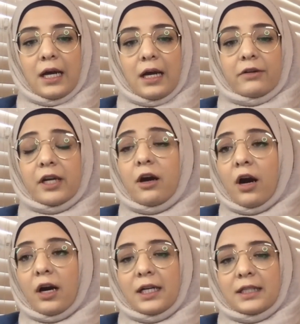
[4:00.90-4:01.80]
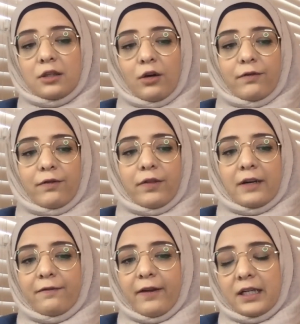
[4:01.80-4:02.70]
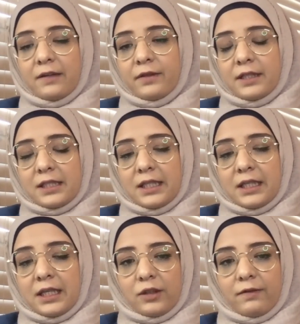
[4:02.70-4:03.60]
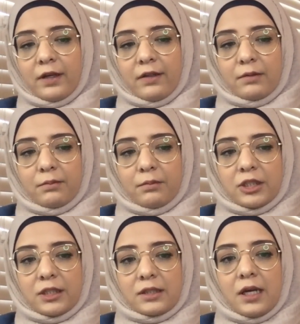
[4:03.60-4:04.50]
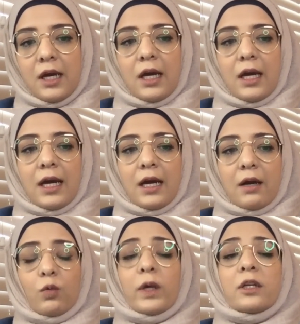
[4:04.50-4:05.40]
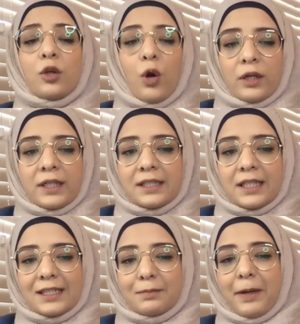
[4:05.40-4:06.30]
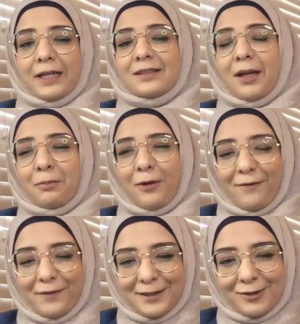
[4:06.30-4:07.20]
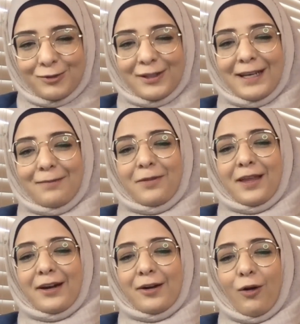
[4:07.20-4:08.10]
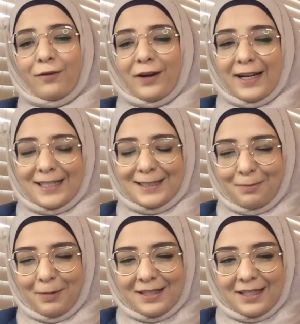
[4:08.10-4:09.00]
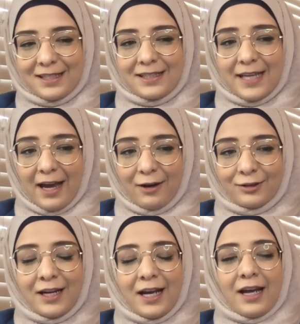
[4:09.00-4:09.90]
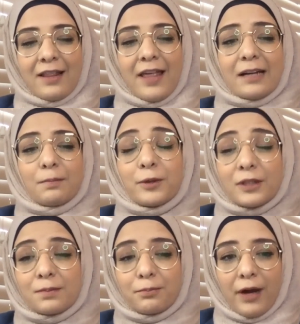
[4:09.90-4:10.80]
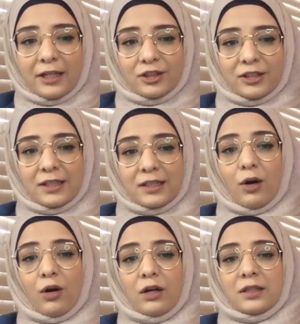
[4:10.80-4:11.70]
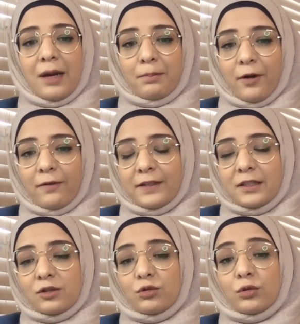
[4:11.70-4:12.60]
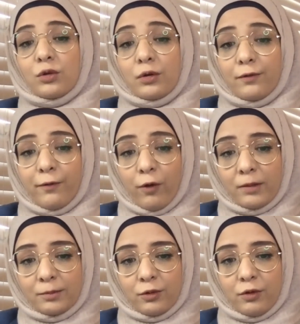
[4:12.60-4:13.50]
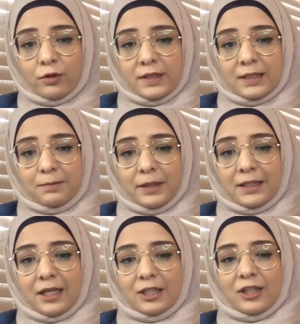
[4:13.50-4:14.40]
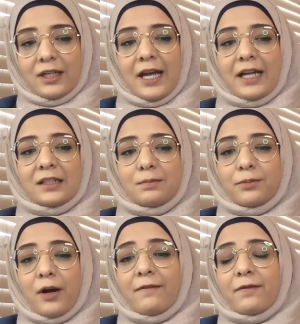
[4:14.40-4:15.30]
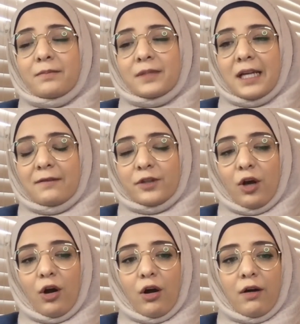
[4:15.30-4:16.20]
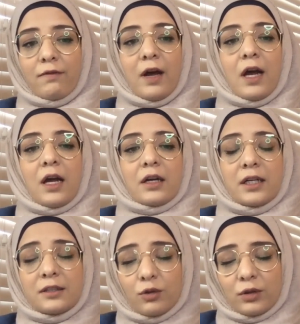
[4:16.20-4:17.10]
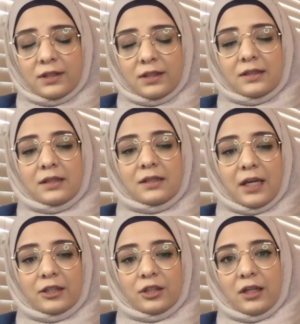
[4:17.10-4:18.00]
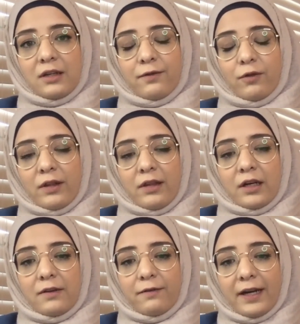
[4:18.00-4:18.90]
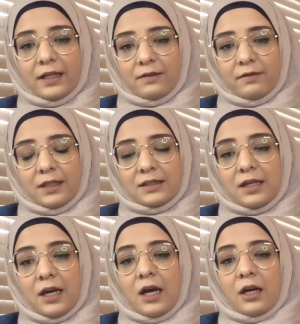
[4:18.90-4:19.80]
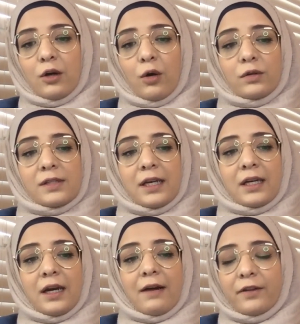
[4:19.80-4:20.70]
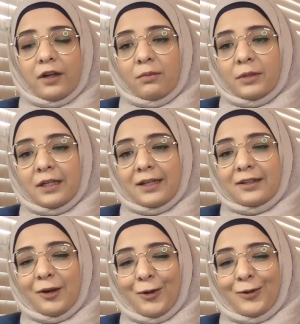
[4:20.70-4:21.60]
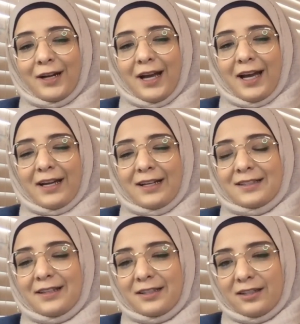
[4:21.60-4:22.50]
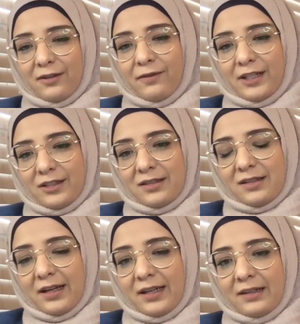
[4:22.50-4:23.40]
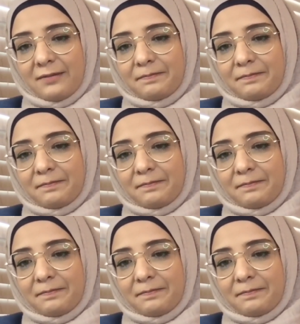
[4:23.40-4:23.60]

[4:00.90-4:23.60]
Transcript: regardless of their effectiveness in achieving their missions. When donors expect nonprofits to keep their overhead expenses down, that puts pressure on nonprofits to conform to those expectations and deprive themselves of resources essential for their effectiveness, causing a phenomenon known as the starvation cycle.